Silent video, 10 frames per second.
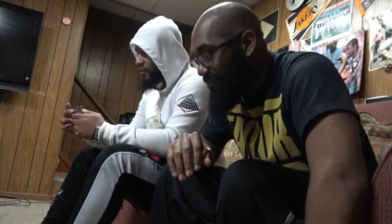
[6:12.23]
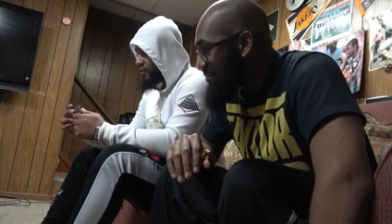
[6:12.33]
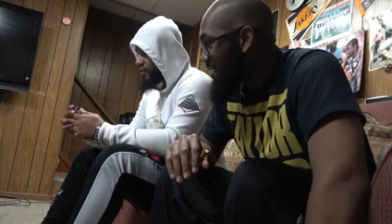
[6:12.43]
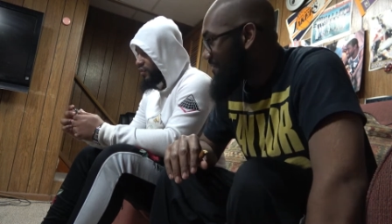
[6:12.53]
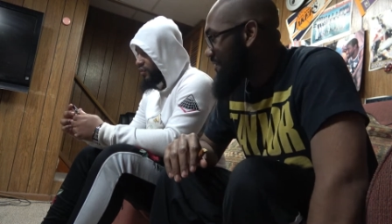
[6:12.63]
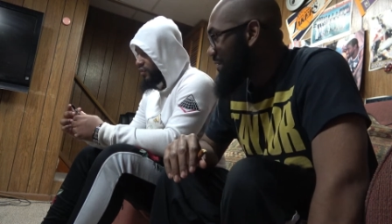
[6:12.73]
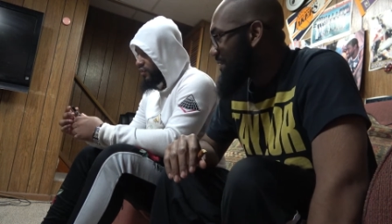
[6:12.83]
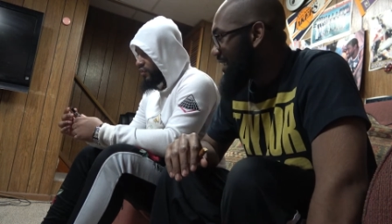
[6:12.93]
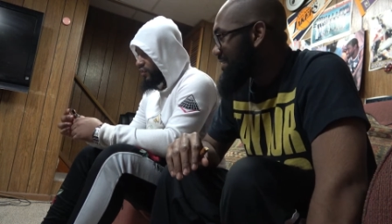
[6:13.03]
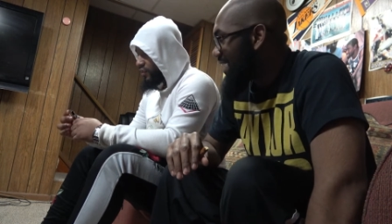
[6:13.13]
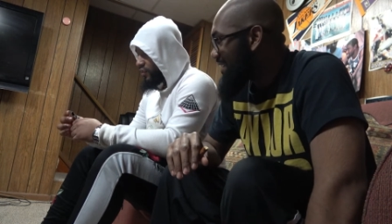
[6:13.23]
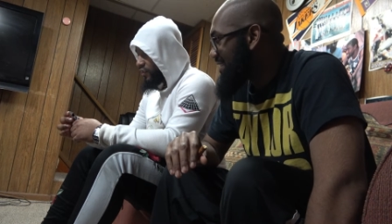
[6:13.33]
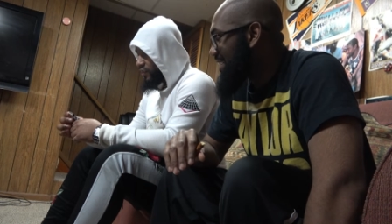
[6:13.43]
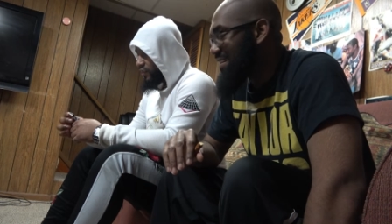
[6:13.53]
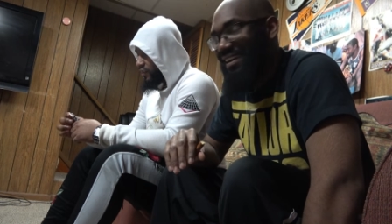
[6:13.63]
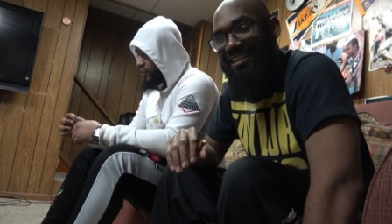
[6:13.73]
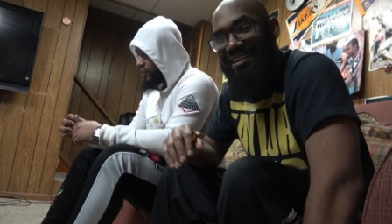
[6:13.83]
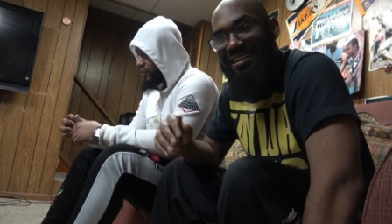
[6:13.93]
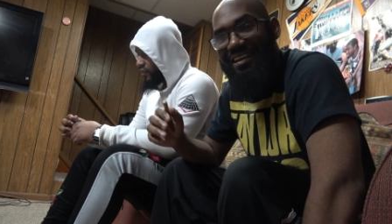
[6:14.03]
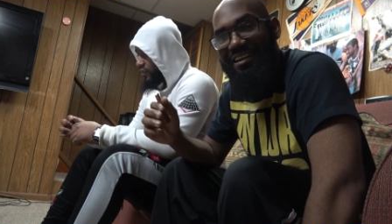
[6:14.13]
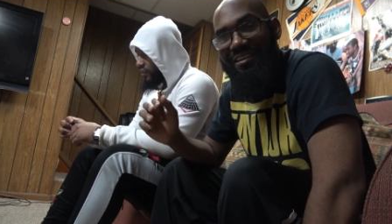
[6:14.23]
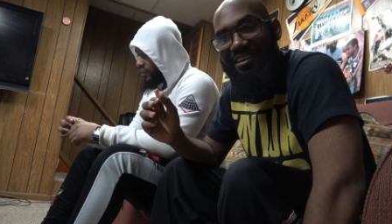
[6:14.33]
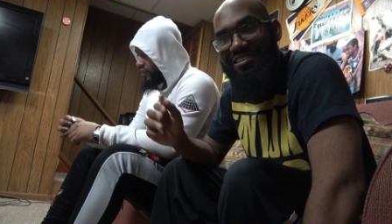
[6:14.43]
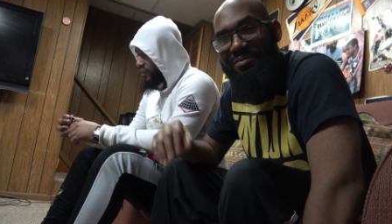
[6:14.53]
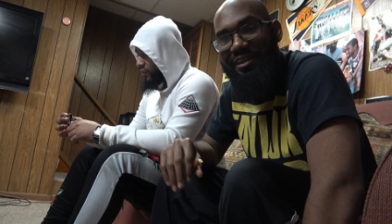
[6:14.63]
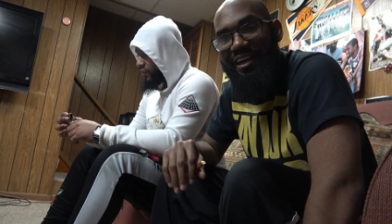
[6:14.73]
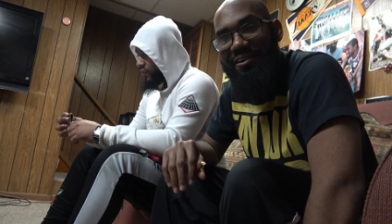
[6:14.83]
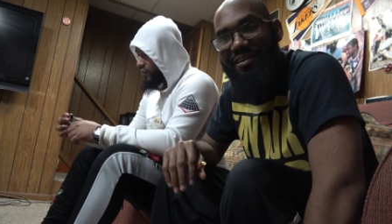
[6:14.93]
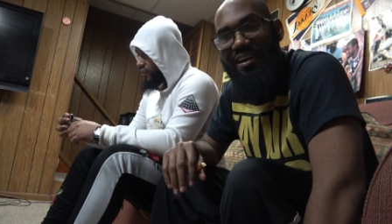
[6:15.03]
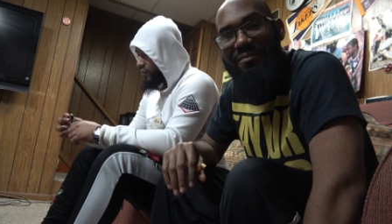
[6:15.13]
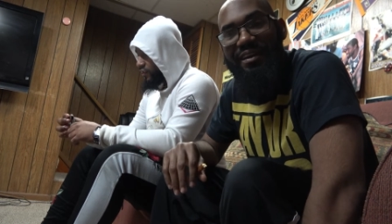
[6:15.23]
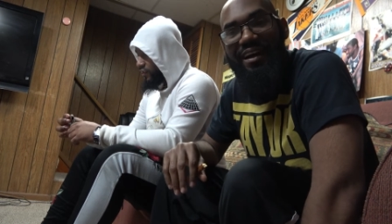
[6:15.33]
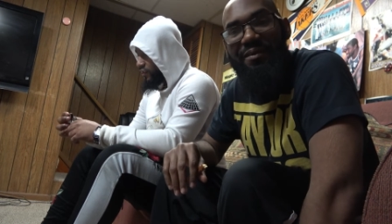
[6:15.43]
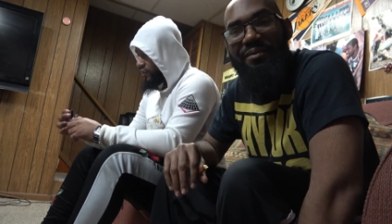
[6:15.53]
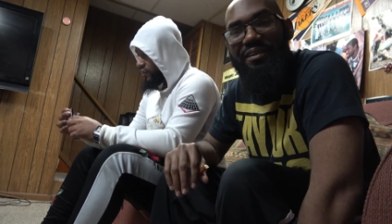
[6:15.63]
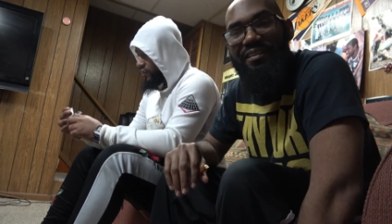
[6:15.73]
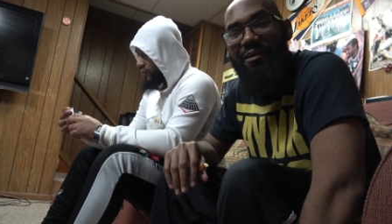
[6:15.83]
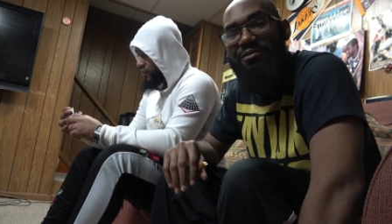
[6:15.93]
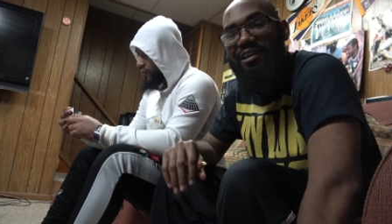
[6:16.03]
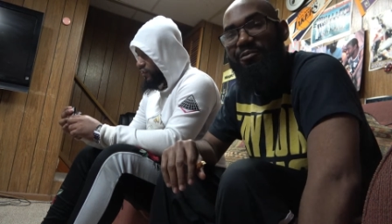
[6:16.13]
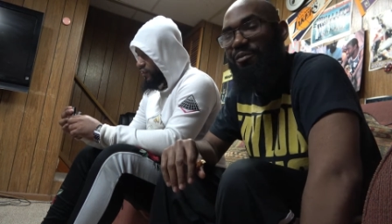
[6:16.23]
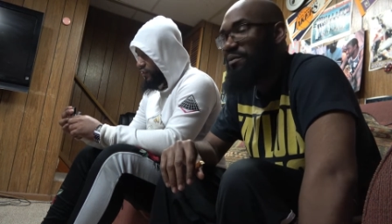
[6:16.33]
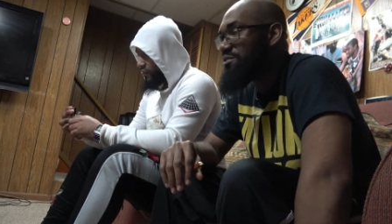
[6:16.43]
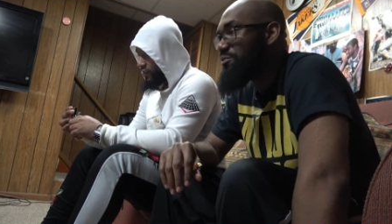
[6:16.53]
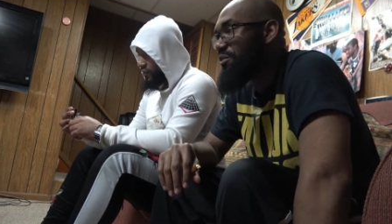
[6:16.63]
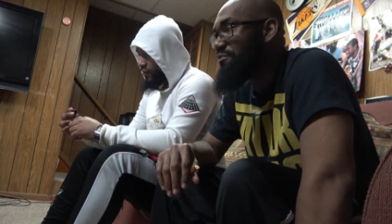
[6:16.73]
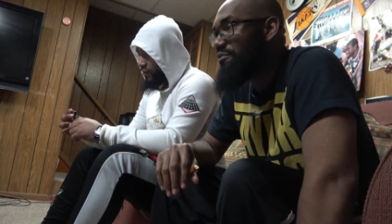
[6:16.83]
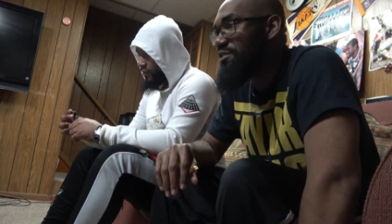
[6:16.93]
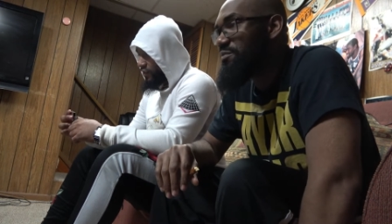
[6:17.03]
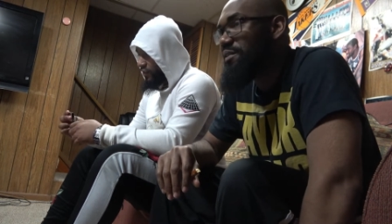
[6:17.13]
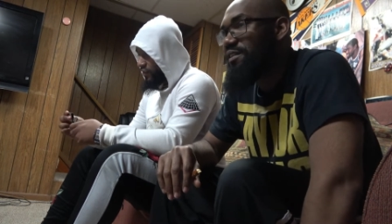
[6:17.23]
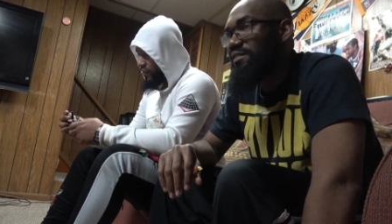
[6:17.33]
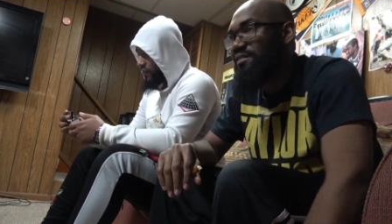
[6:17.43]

was my fault. I, I take that. And he he cussed me out, came and got me. That would that would have been some great footage because